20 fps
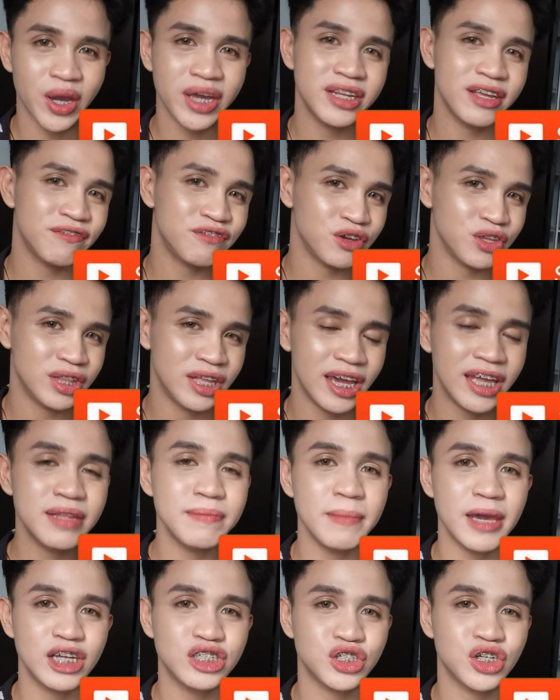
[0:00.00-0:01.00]
And if you
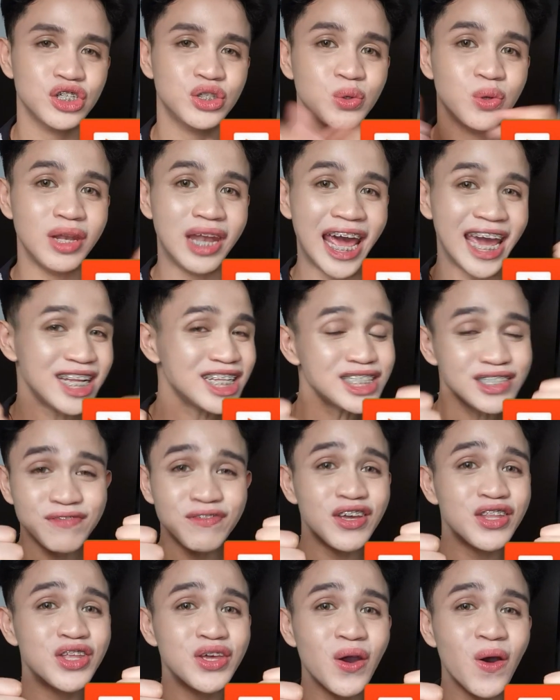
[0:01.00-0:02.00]
did, make sure to like
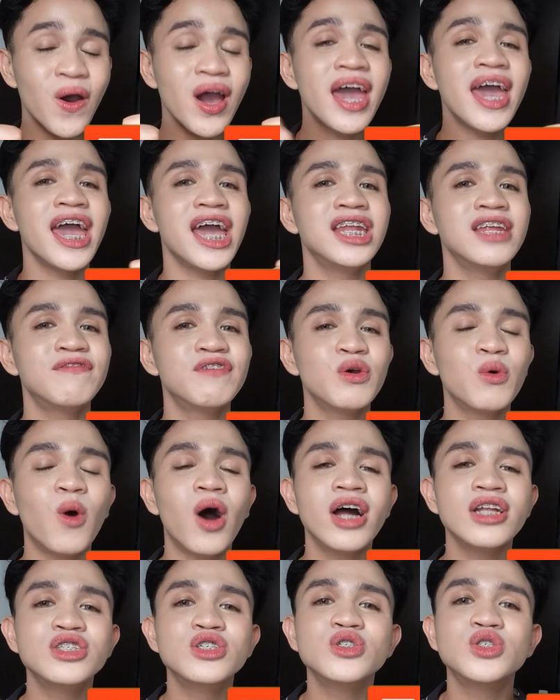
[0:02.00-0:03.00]
this video. And if you
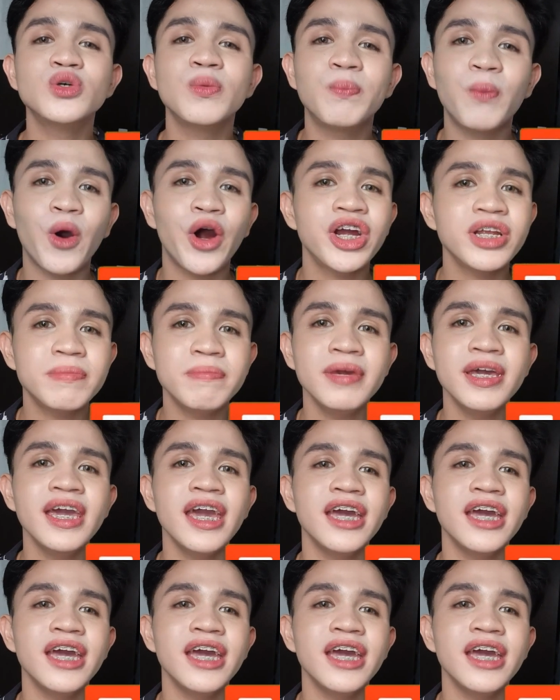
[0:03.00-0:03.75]
want to support